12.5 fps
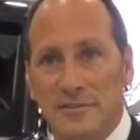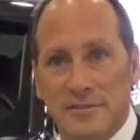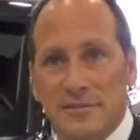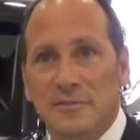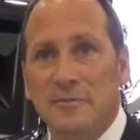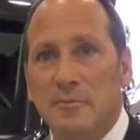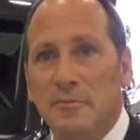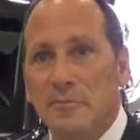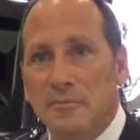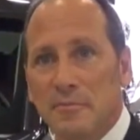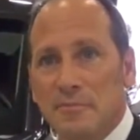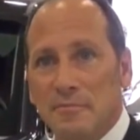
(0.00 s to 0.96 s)
Every car
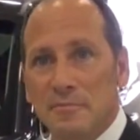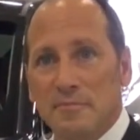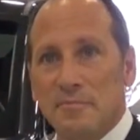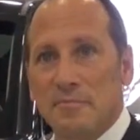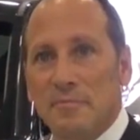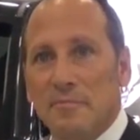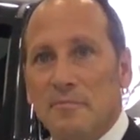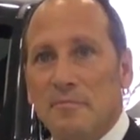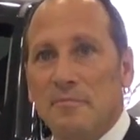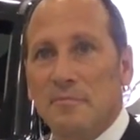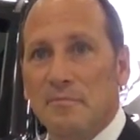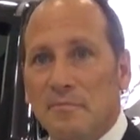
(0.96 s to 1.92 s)
has its own
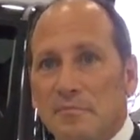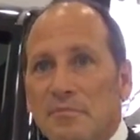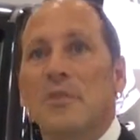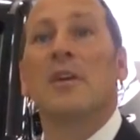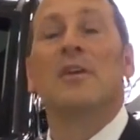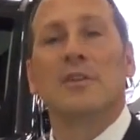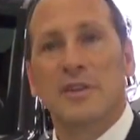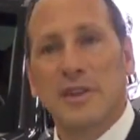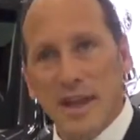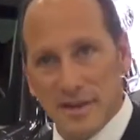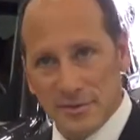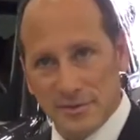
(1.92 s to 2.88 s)
jewelry, right?
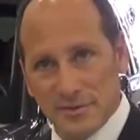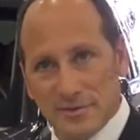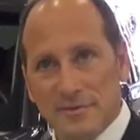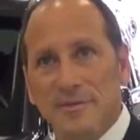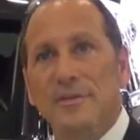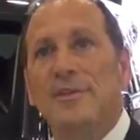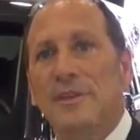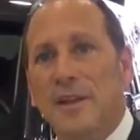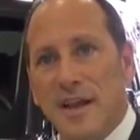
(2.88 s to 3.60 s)
For lack of a better word.